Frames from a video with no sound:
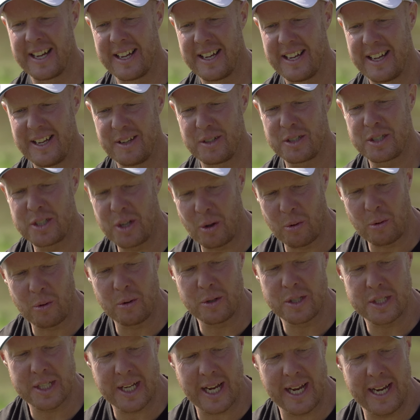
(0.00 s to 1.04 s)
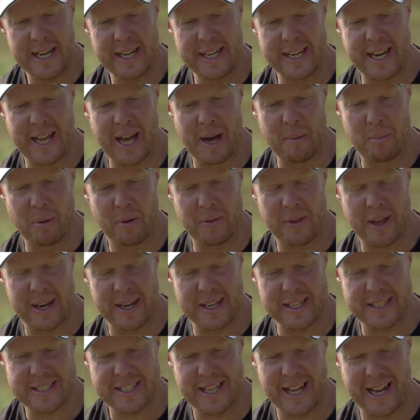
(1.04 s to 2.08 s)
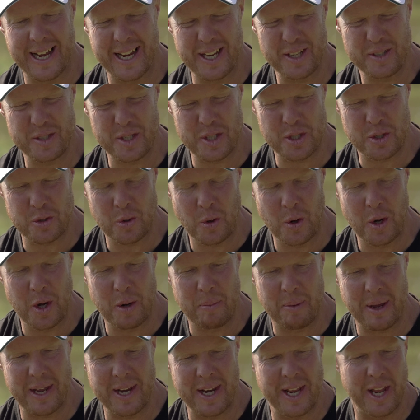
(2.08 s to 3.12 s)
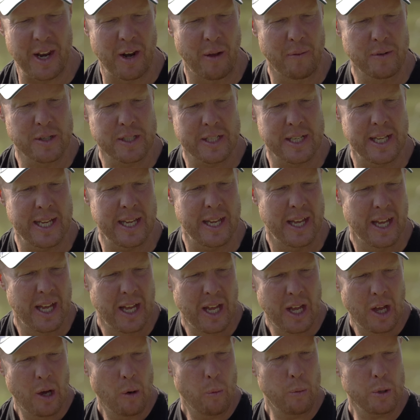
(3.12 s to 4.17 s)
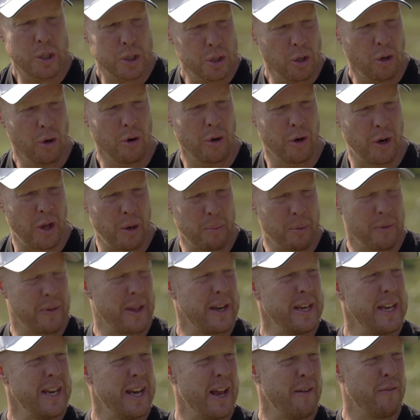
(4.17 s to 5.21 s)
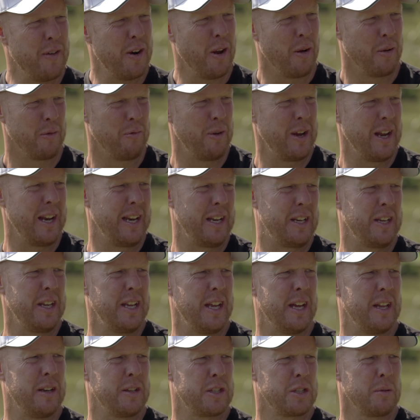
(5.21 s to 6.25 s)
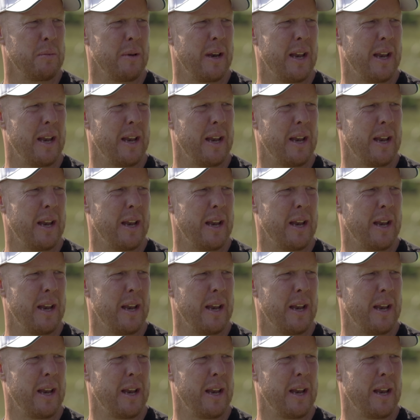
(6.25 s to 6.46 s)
It's so good to get in there, but then it's like it's destroying a bit, isn't it? And obviously we sort of knew, but then you never know really, do you? And something